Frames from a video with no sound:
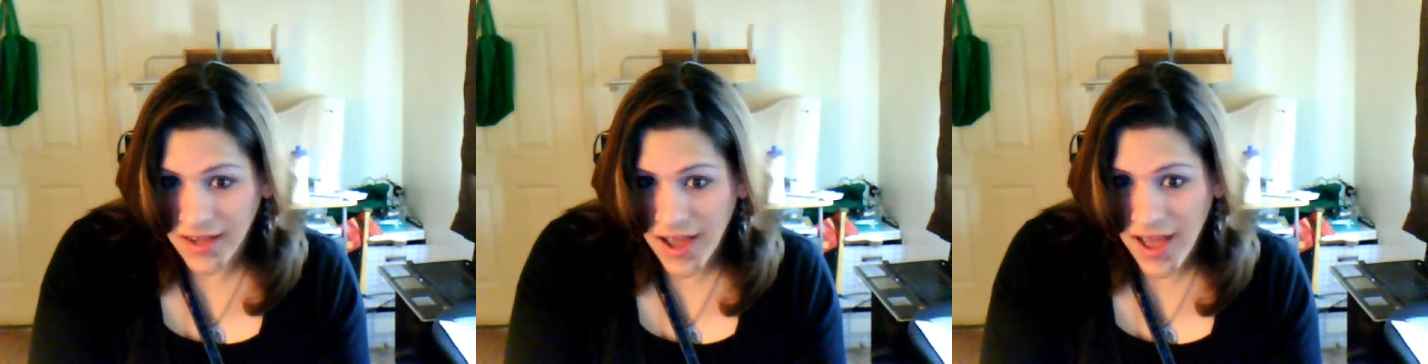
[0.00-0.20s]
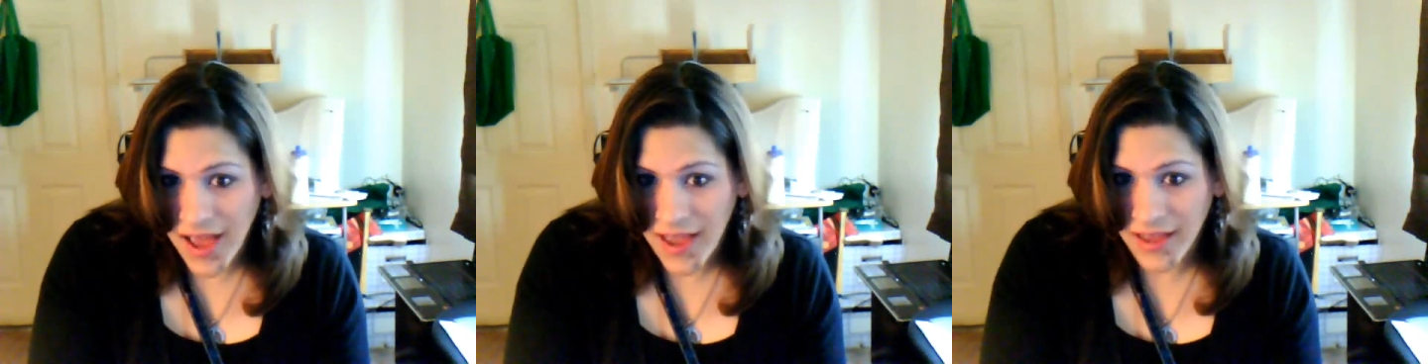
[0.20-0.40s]

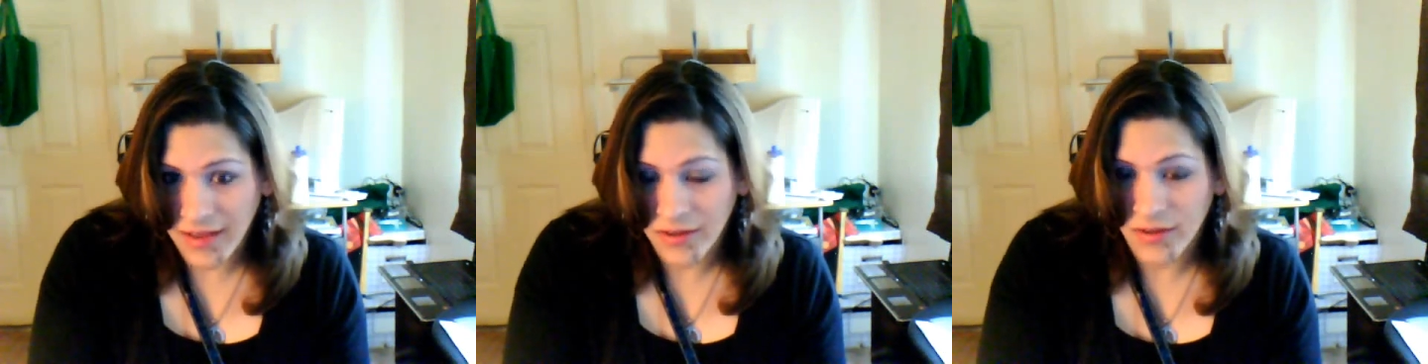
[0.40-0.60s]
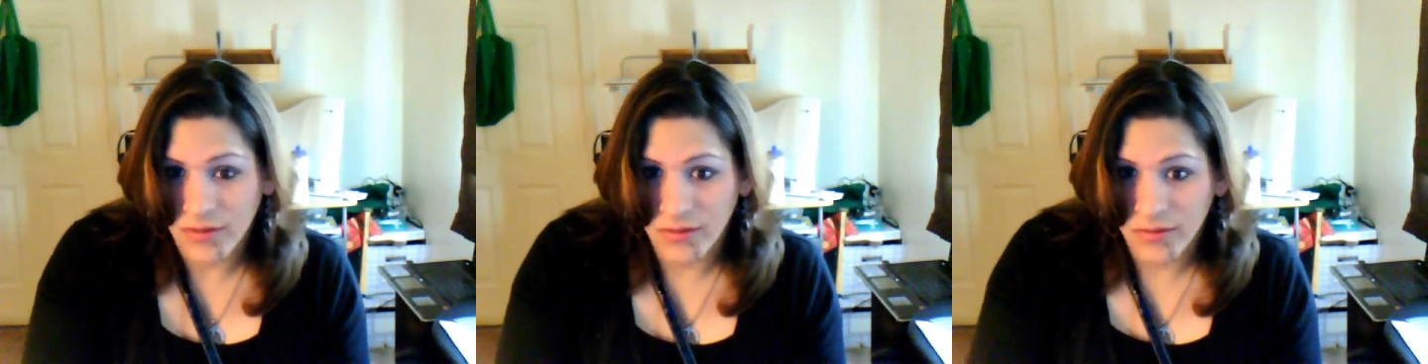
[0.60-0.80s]
guy
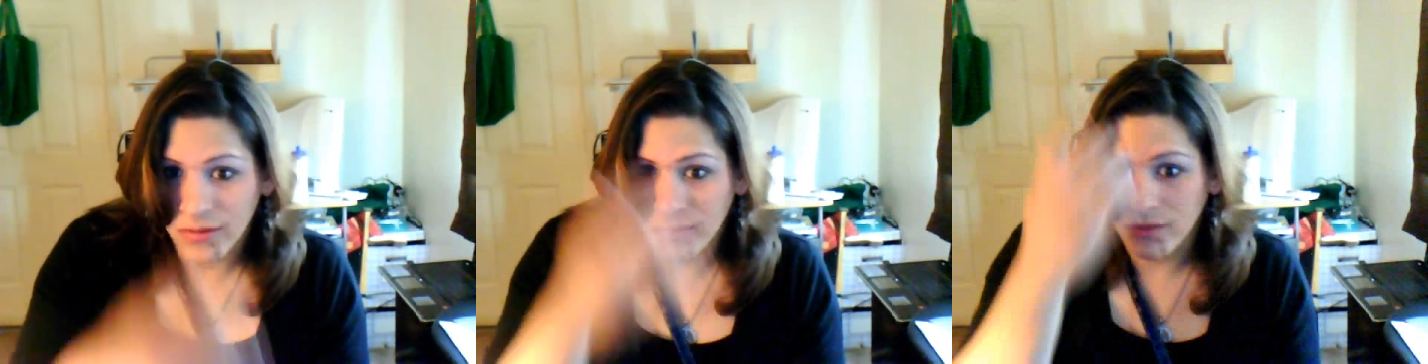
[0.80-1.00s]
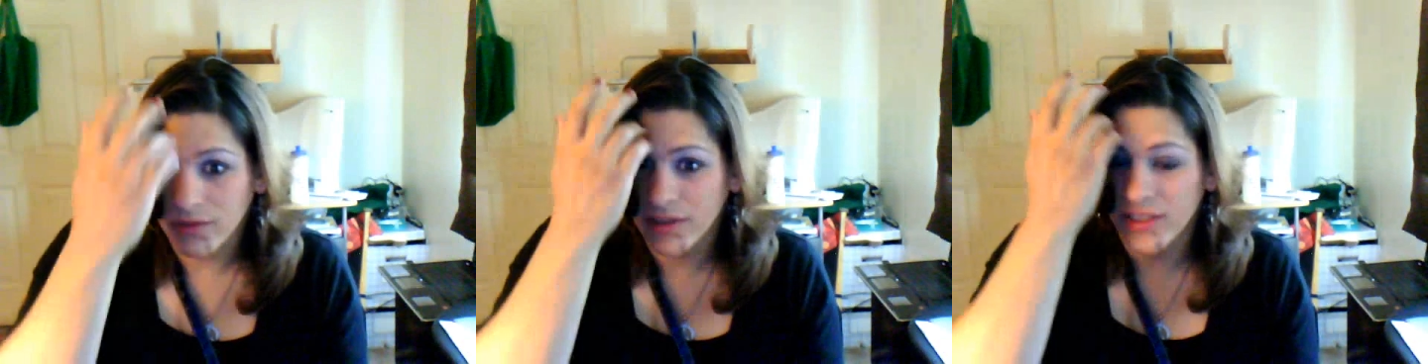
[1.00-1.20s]

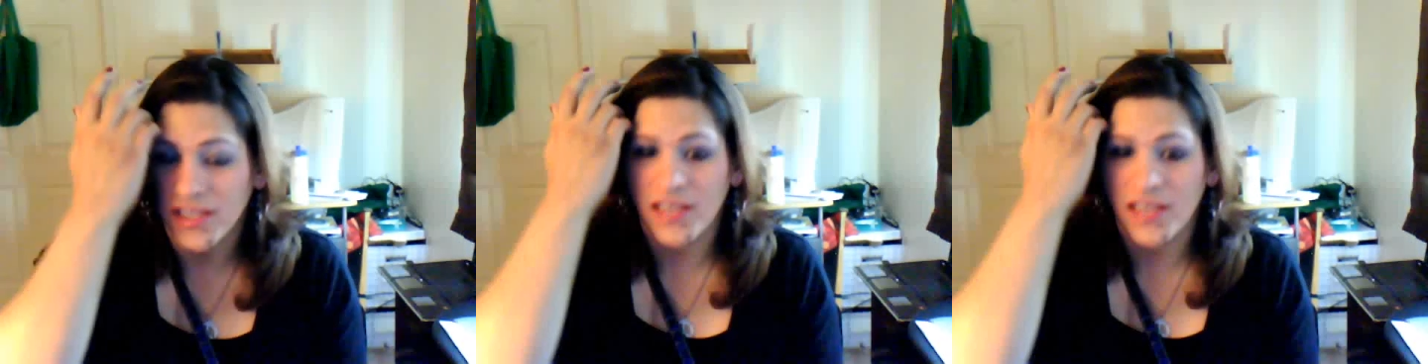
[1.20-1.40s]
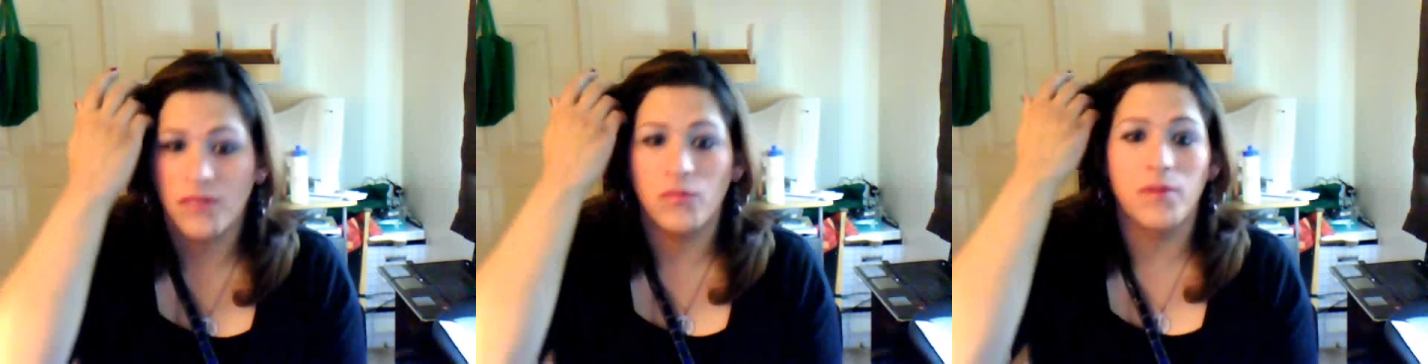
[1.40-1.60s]
who
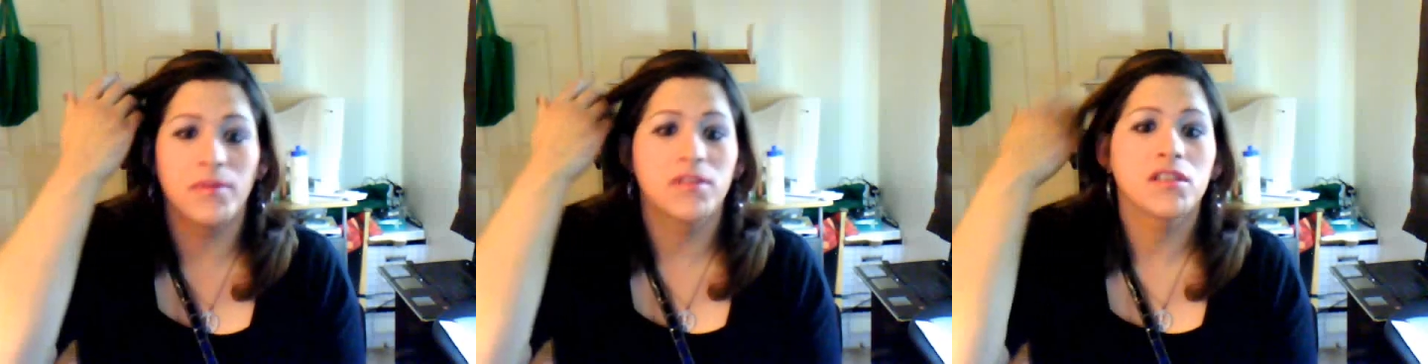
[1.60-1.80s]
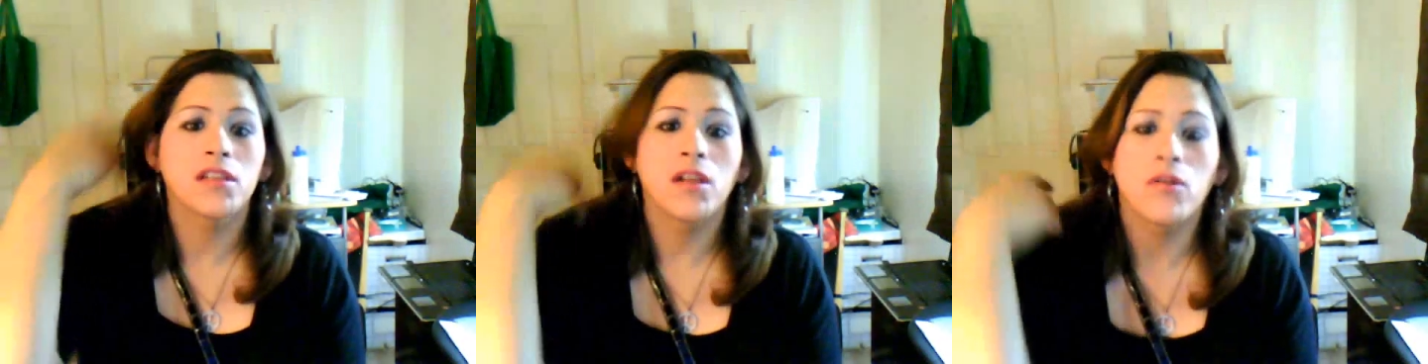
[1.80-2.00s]
was in
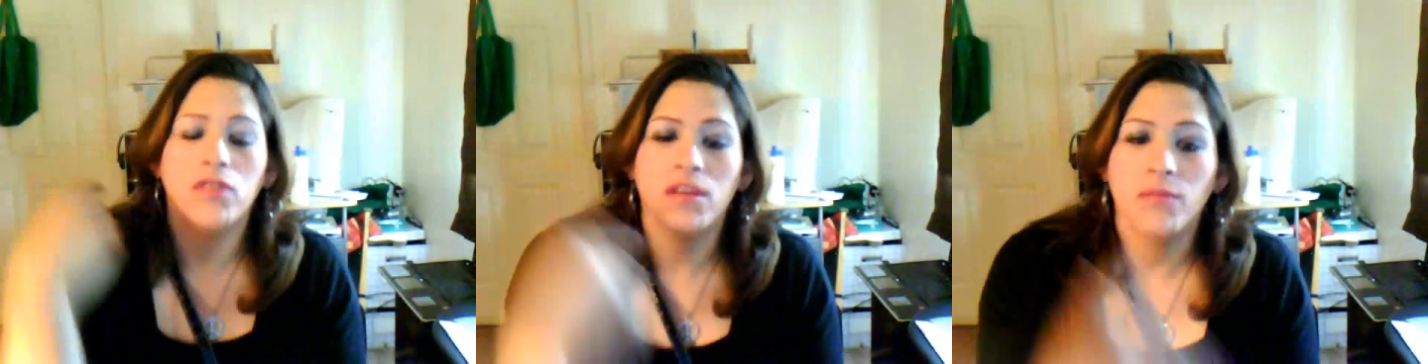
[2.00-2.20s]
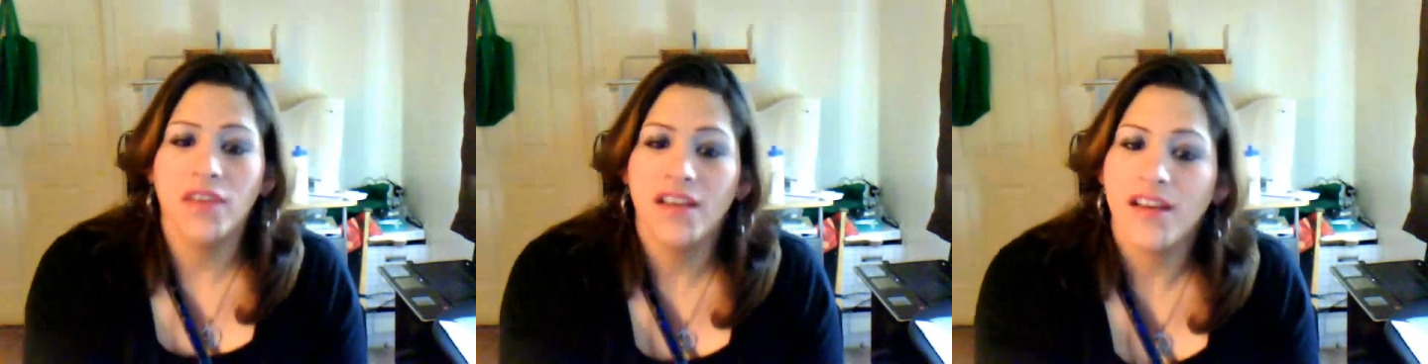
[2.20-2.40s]
women's clothing,